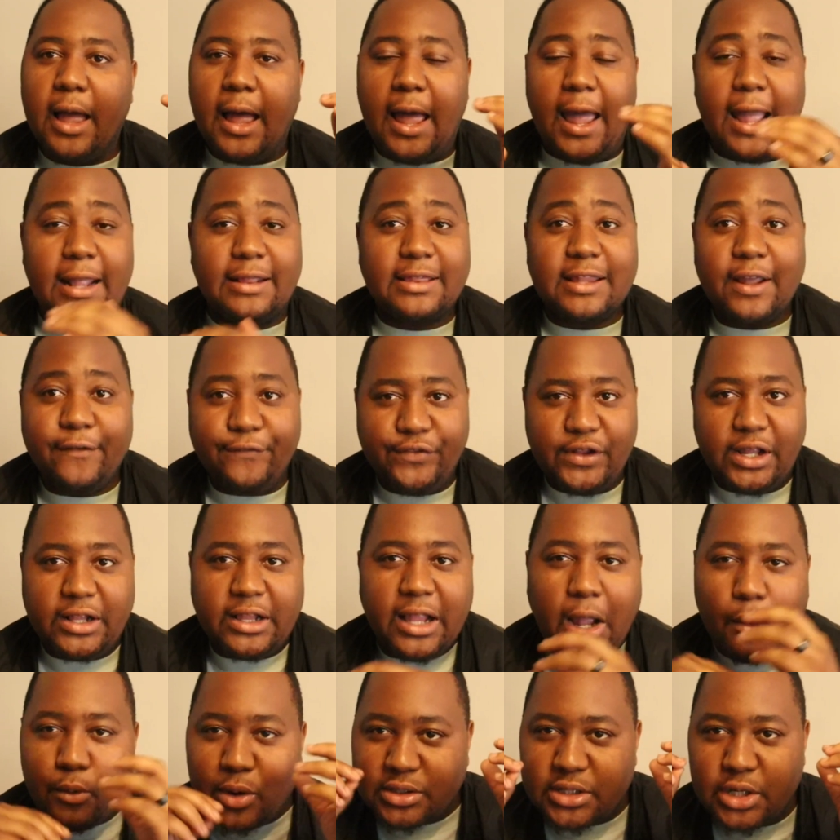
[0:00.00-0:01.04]
And
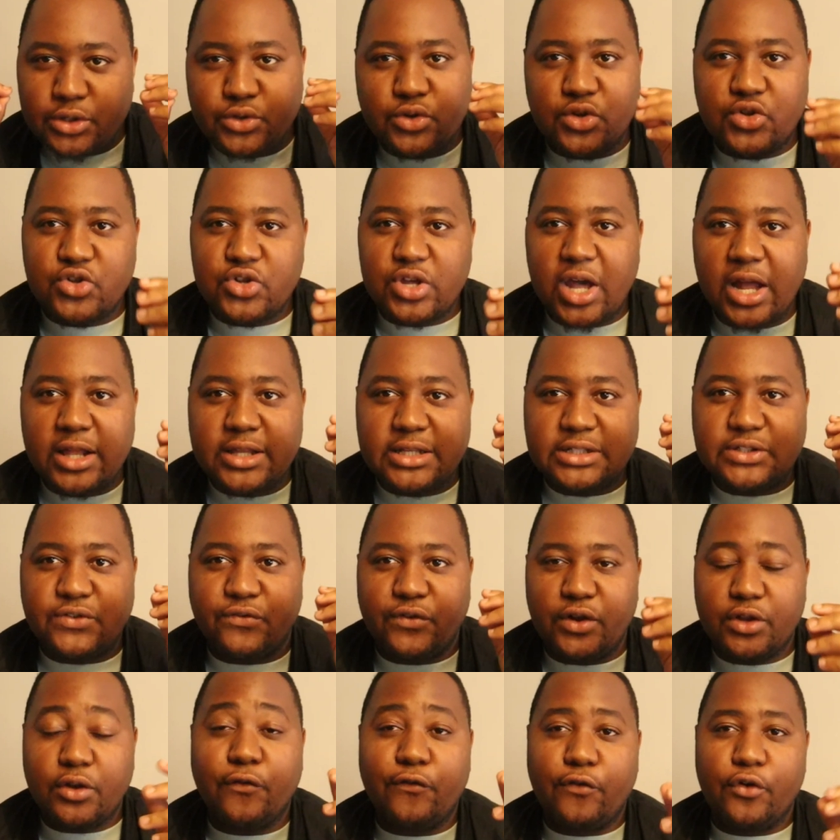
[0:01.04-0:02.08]
definitely I wanted to share this
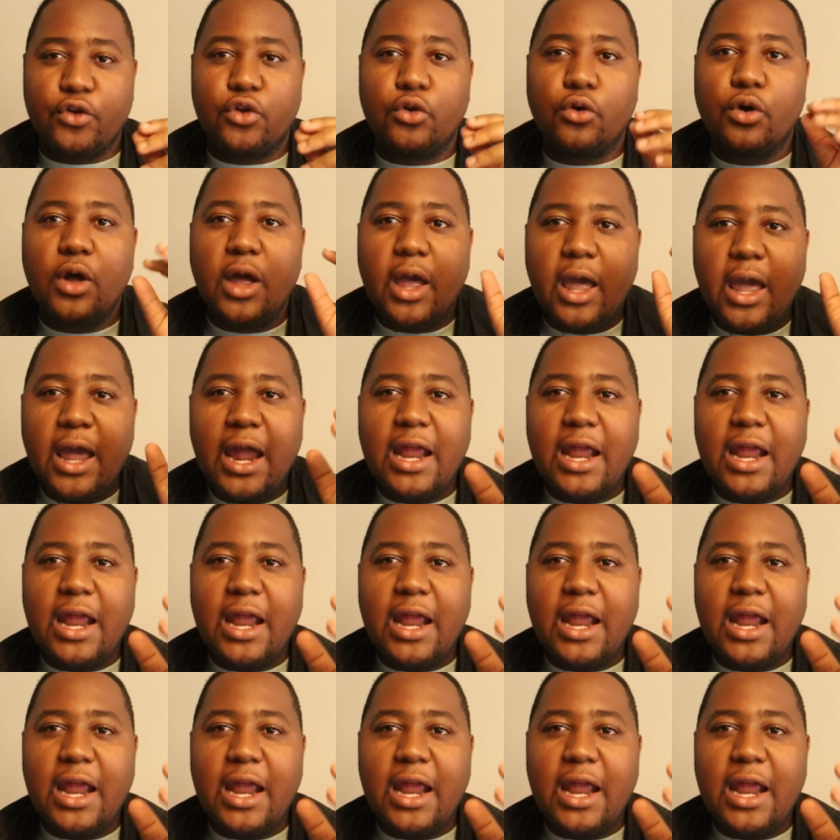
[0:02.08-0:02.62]
video for you.